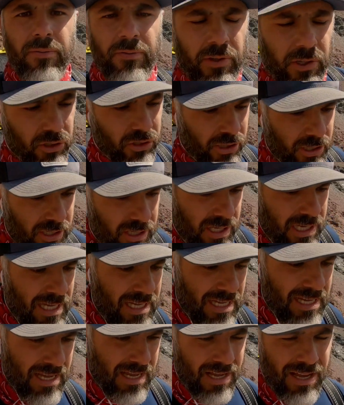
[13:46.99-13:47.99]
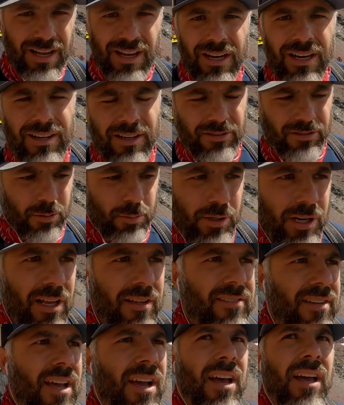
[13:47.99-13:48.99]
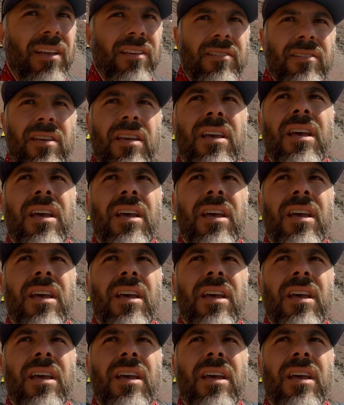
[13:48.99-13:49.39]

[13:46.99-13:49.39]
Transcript: fishing. Super nice guys.